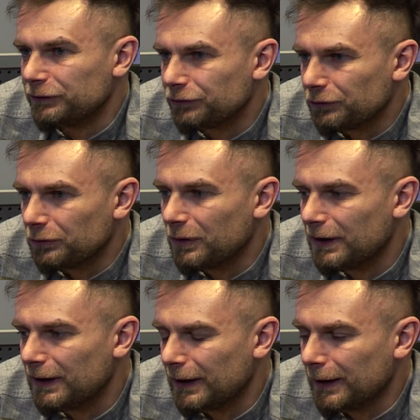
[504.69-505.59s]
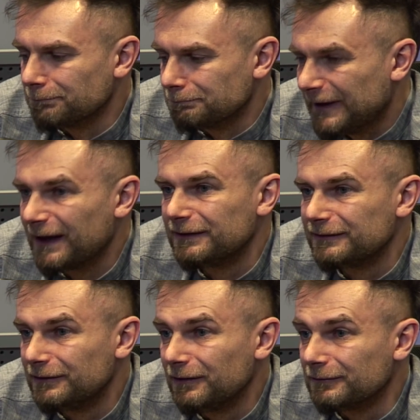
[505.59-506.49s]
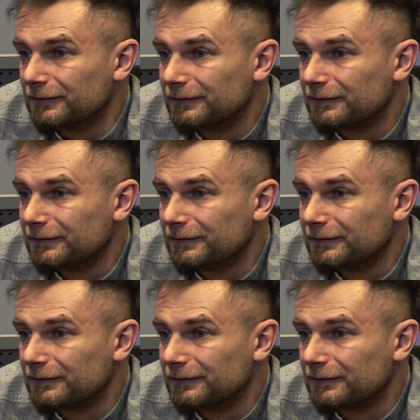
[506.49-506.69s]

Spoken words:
to get this done?